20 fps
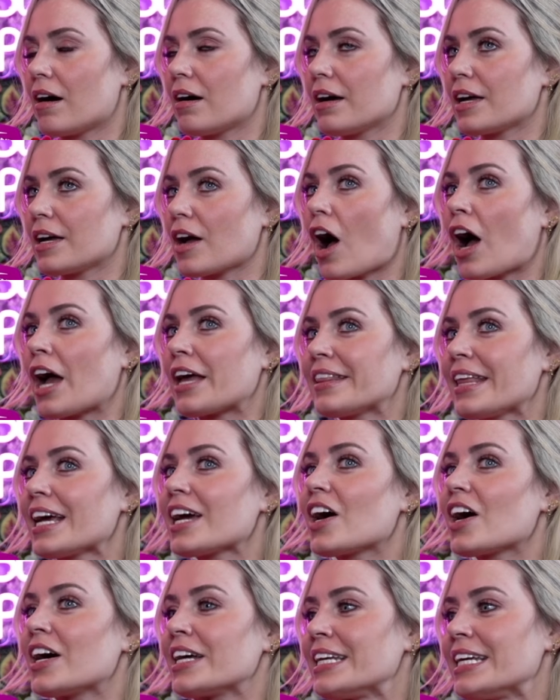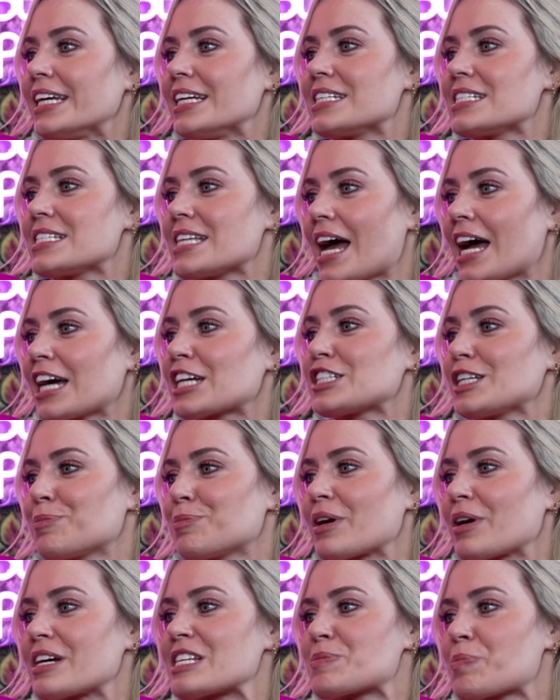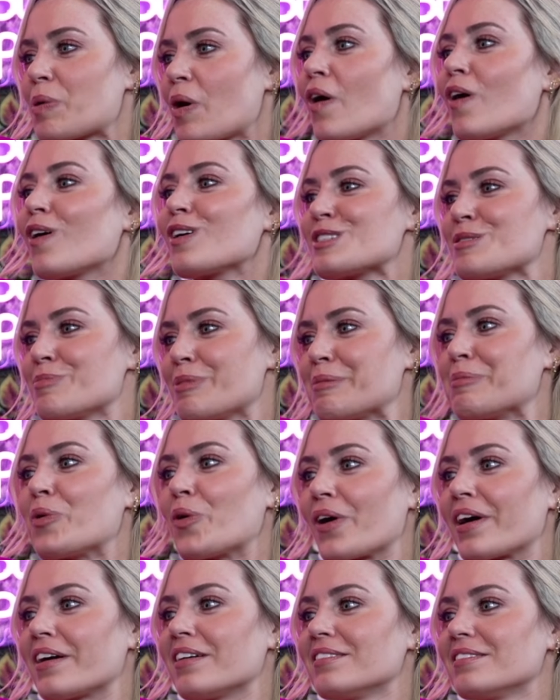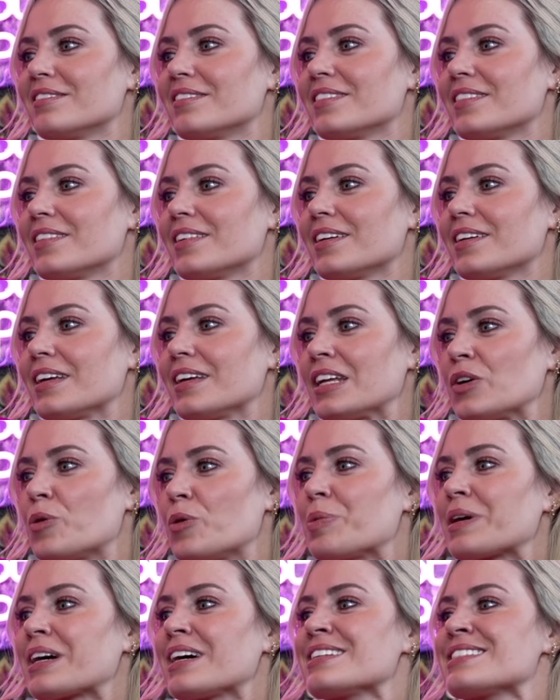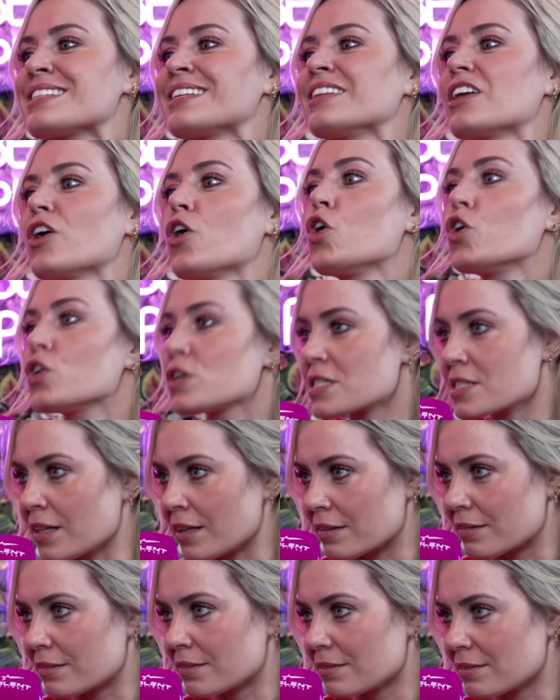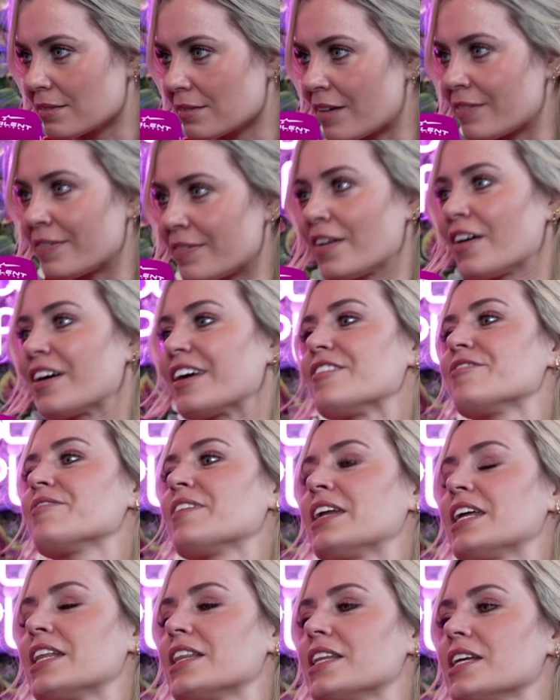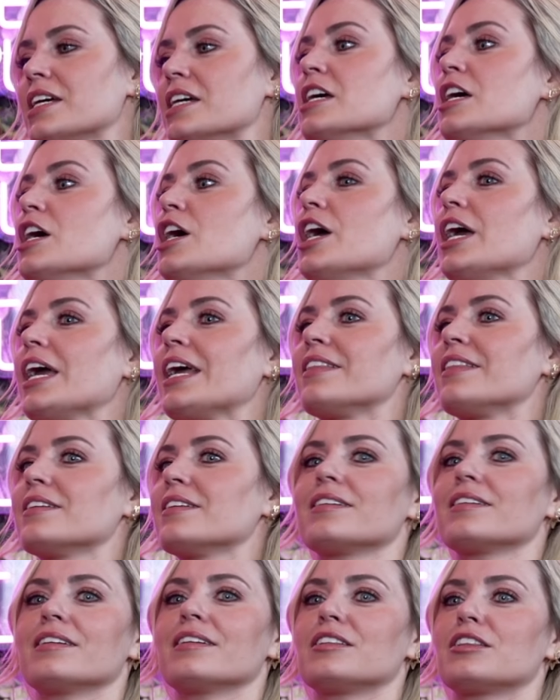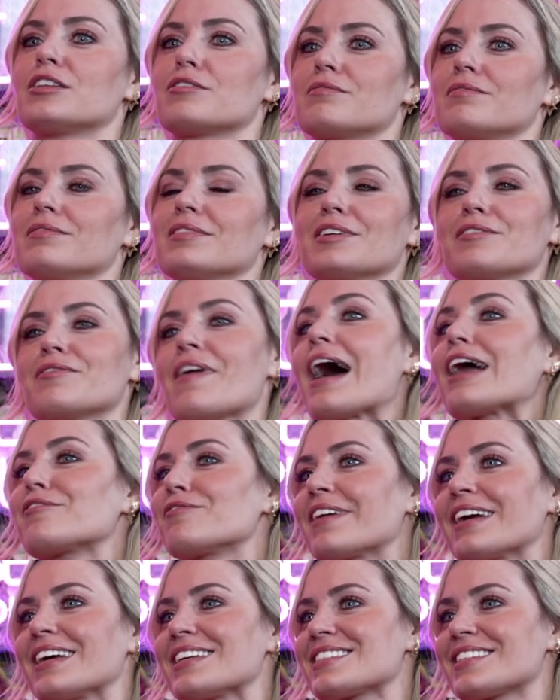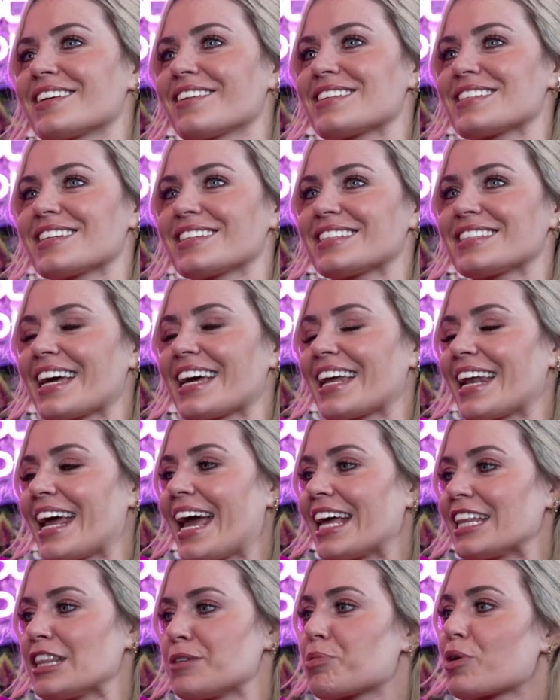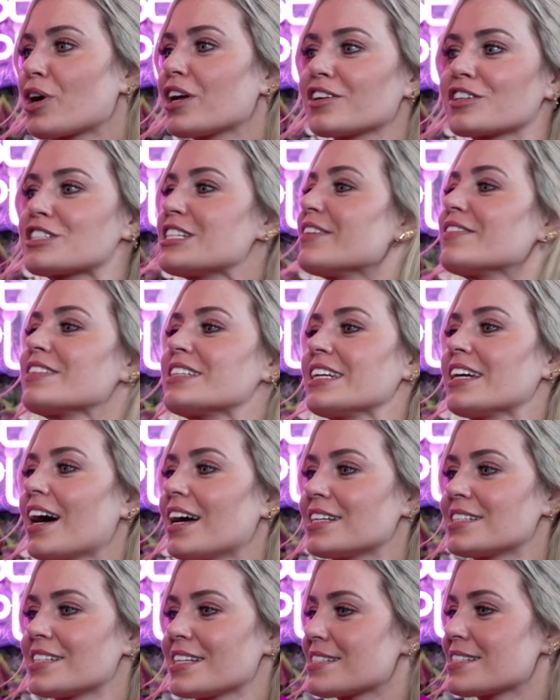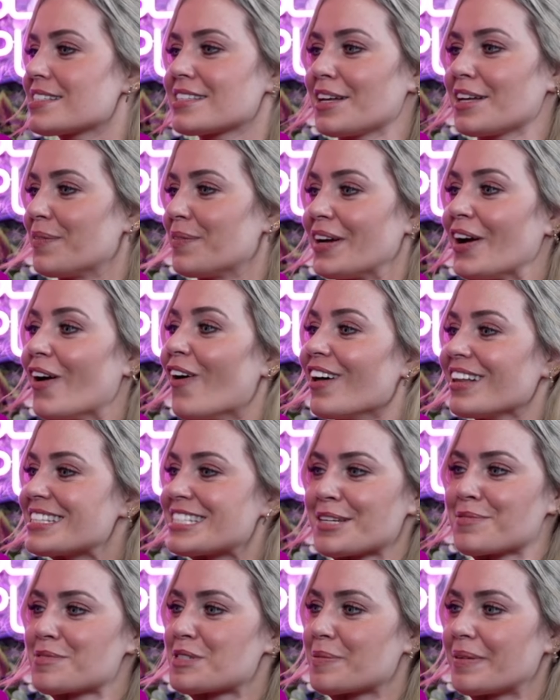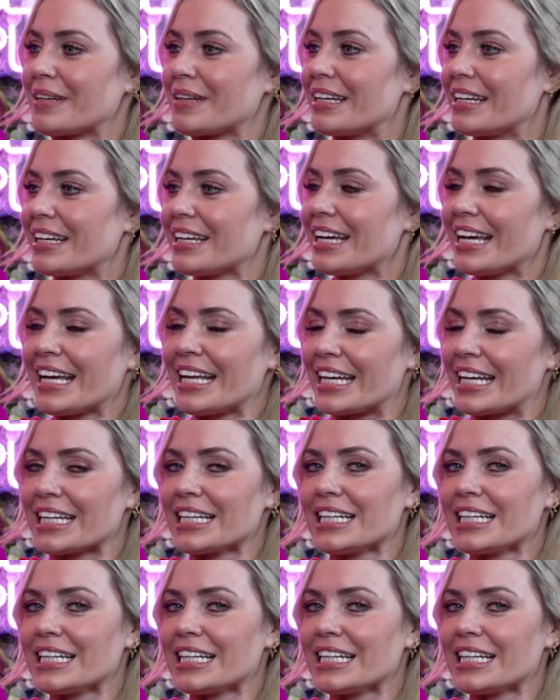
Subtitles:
I think I need to actually press pause a bit more, you know, because in the hustle of life and in the rat race, there is it to get ahead, the productivity contests that we all seem to be in.